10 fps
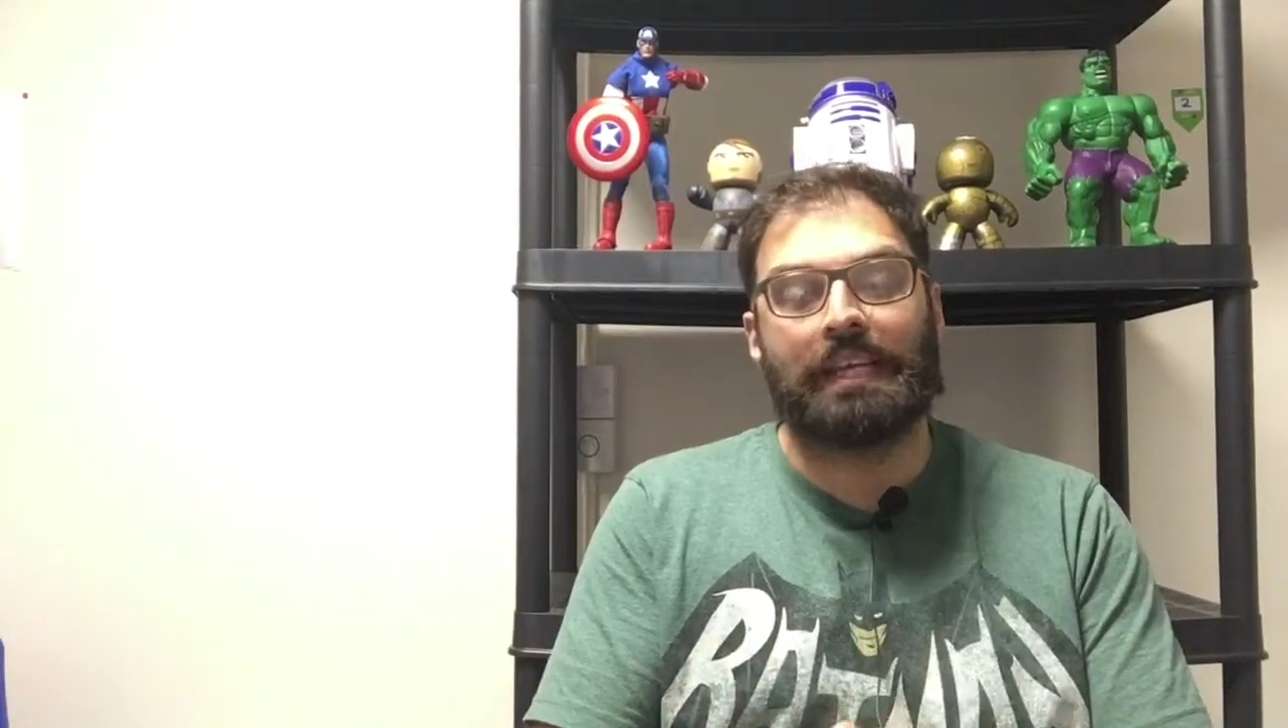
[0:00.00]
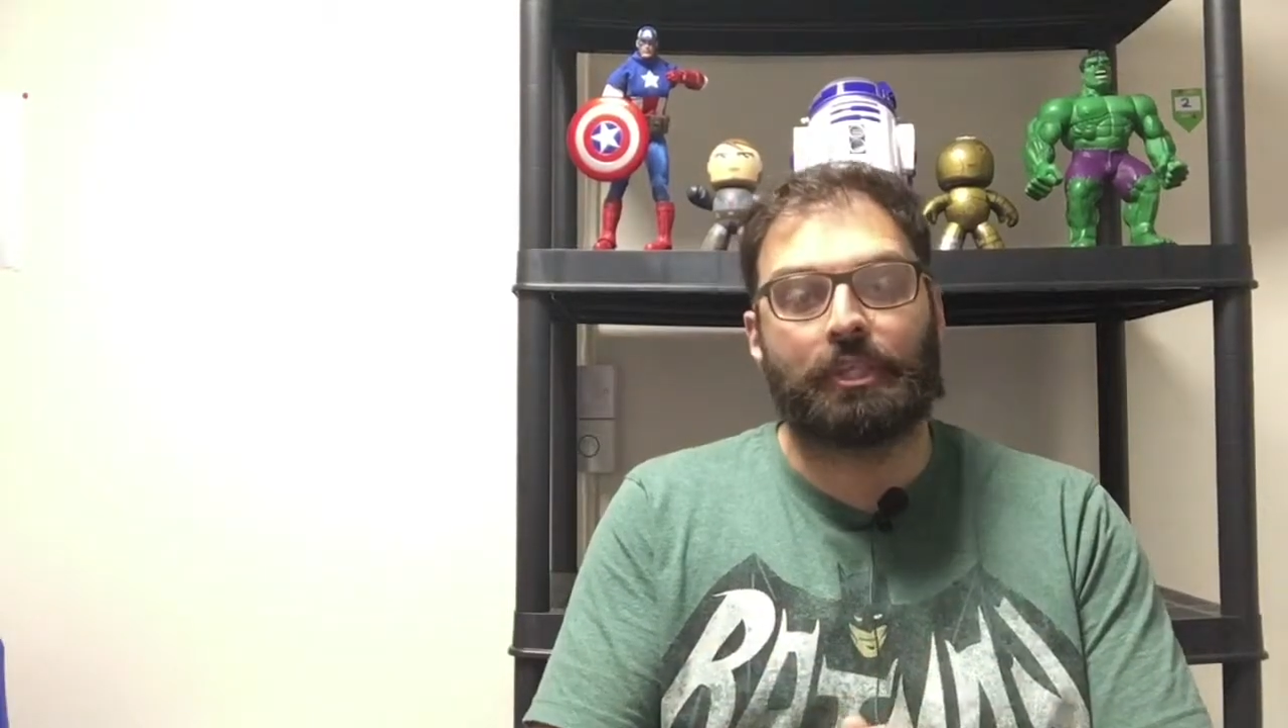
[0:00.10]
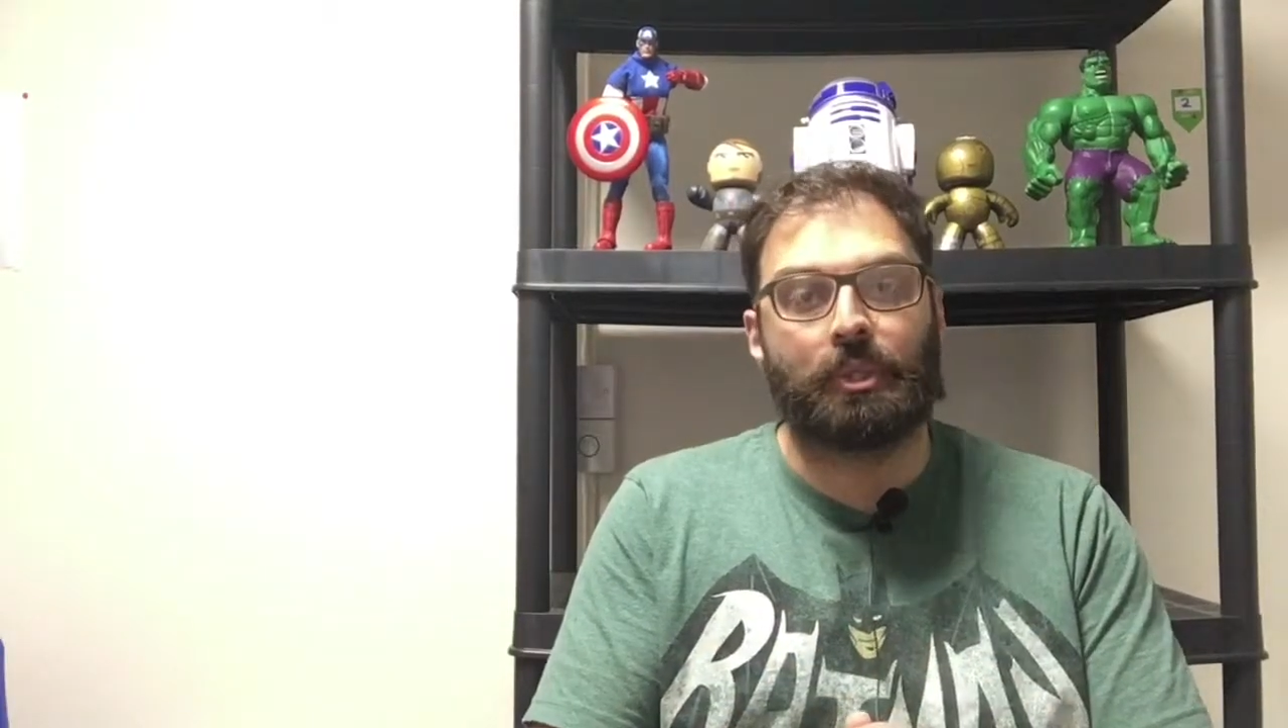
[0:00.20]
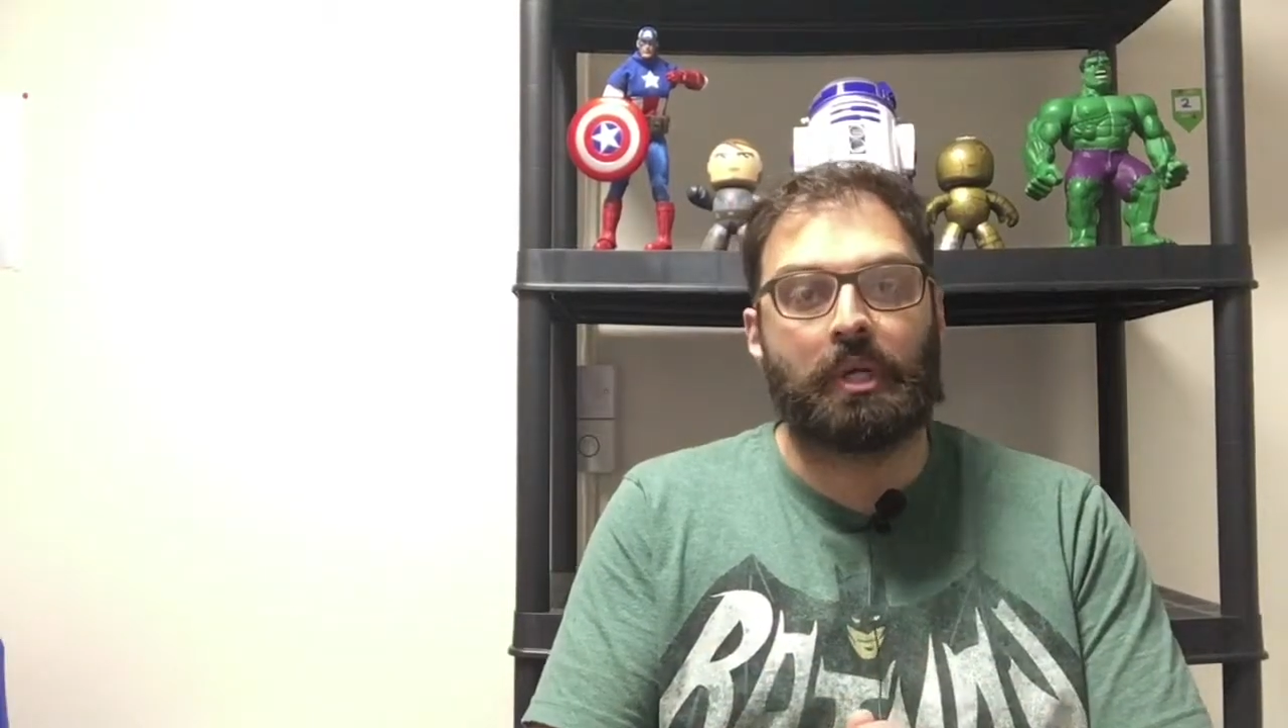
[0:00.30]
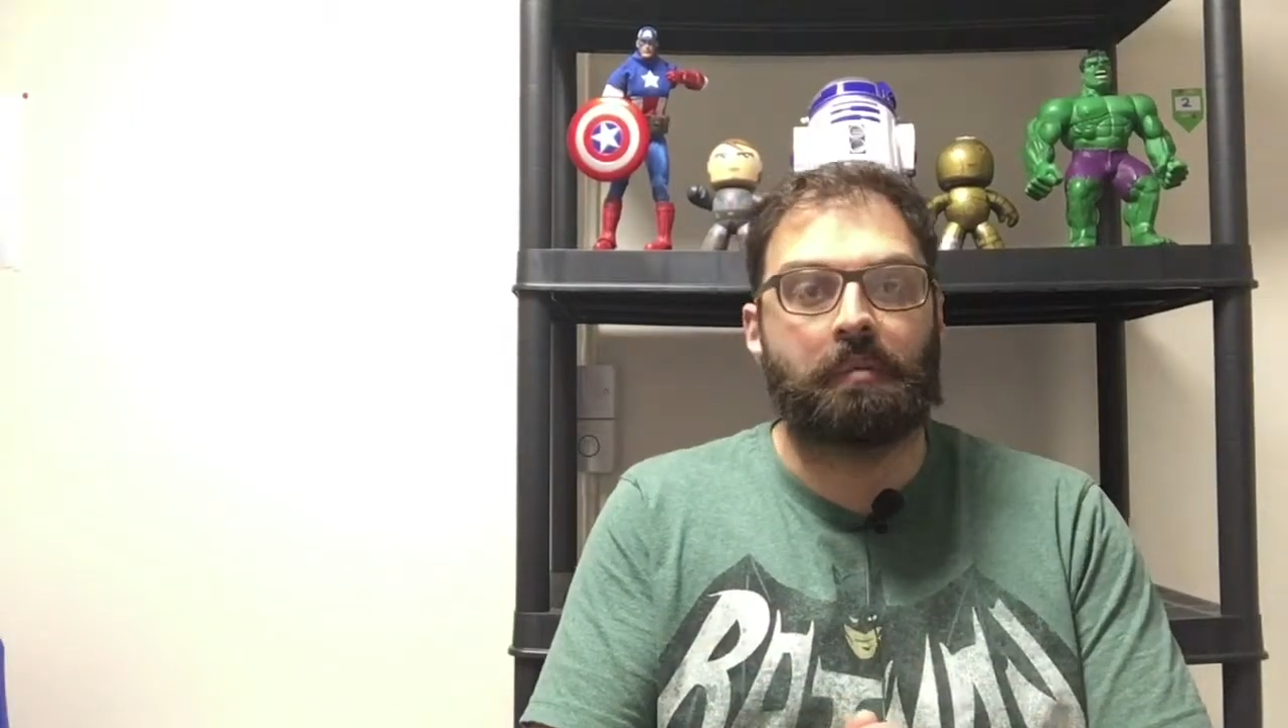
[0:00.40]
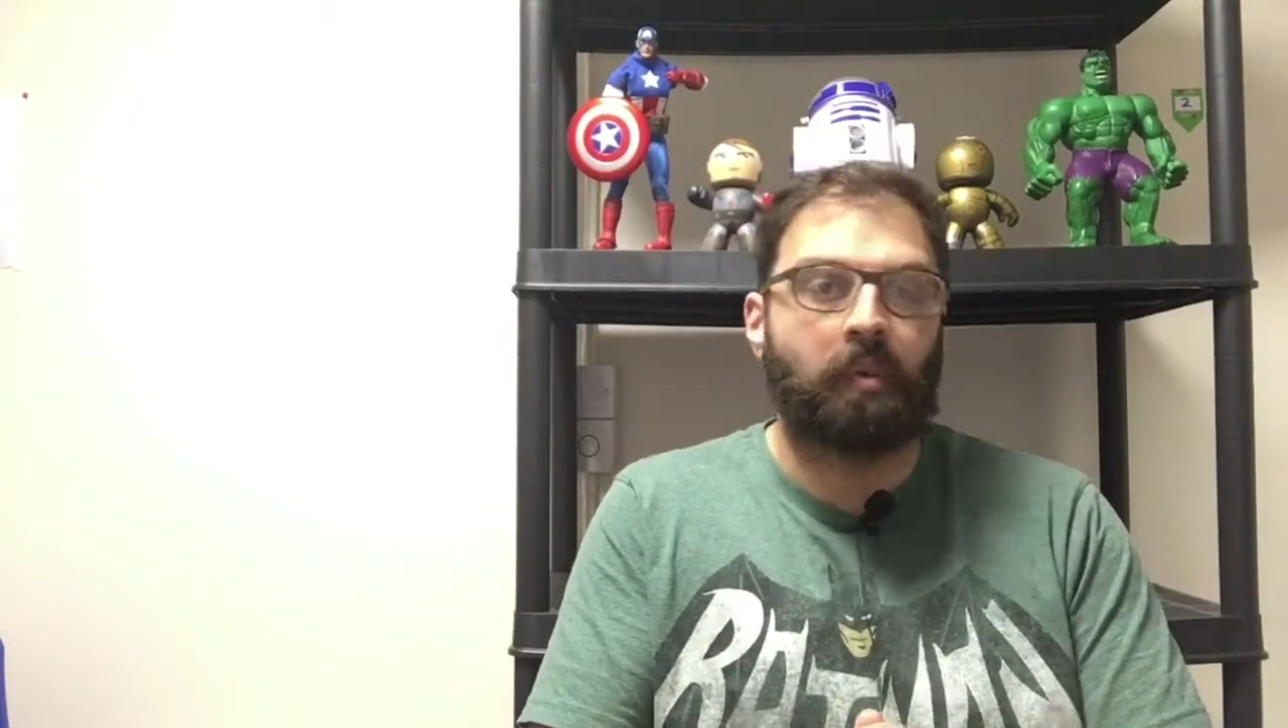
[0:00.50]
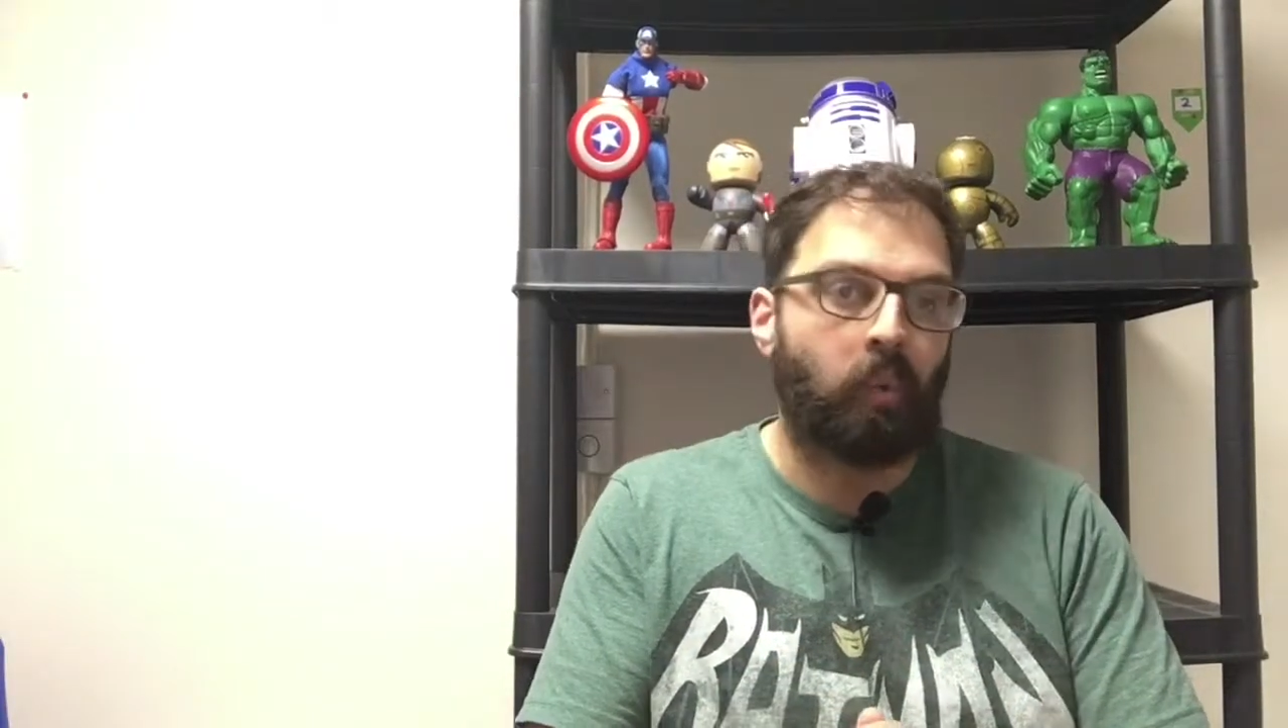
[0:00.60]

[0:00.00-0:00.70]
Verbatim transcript: issue number